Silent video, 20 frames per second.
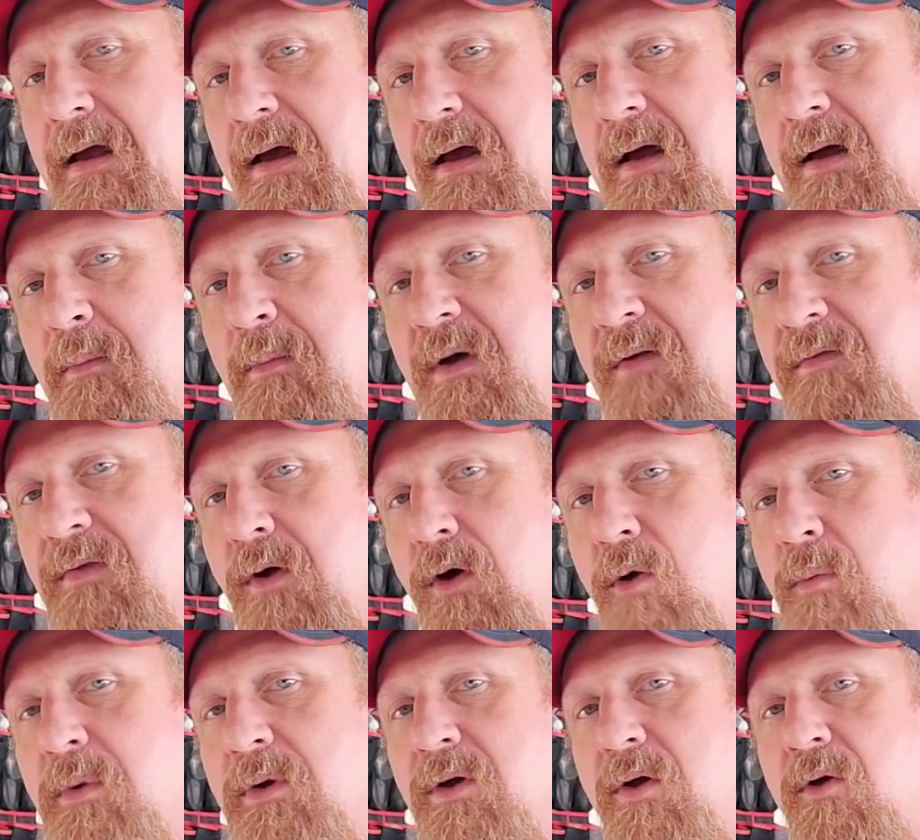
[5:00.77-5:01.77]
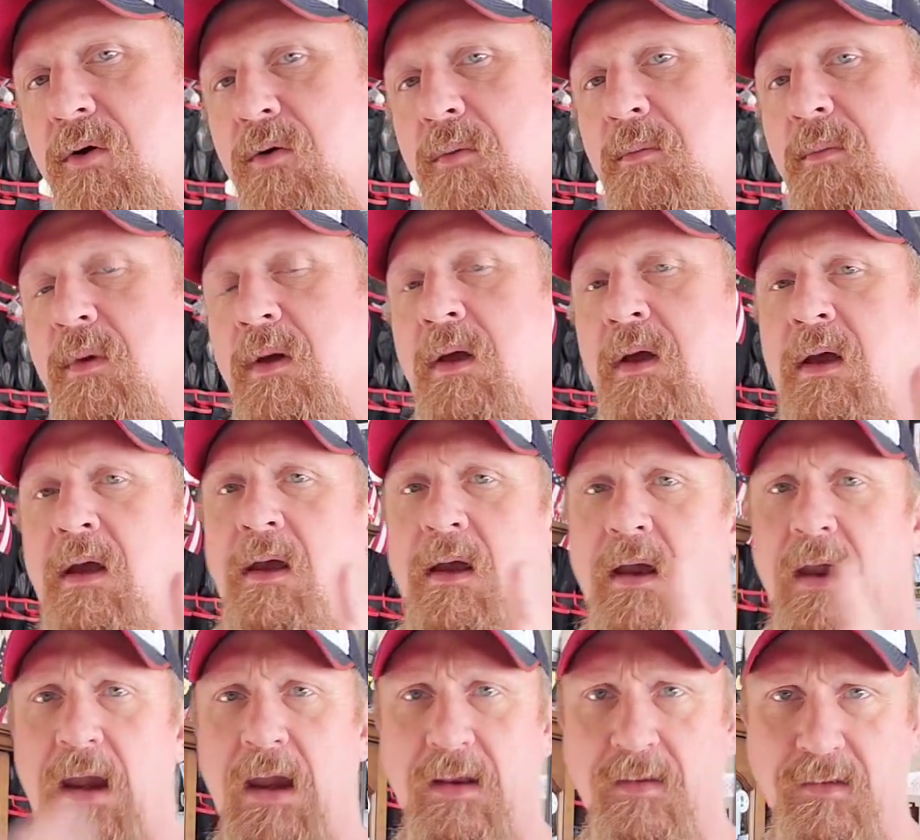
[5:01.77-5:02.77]
um, of the open comb
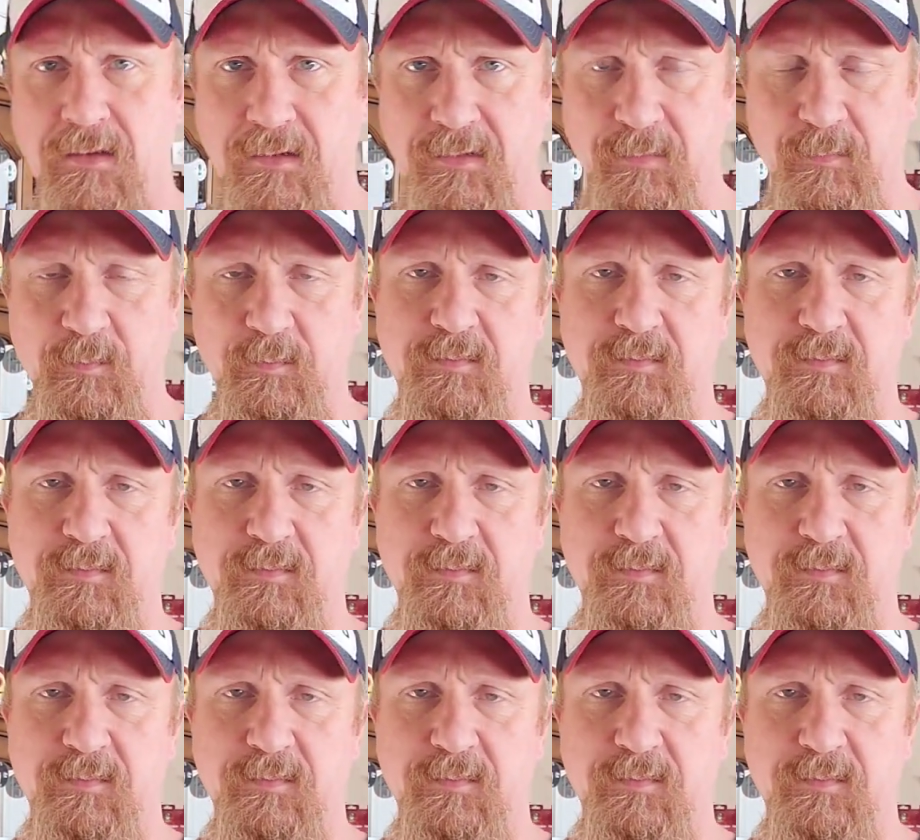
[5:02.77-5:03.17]
and the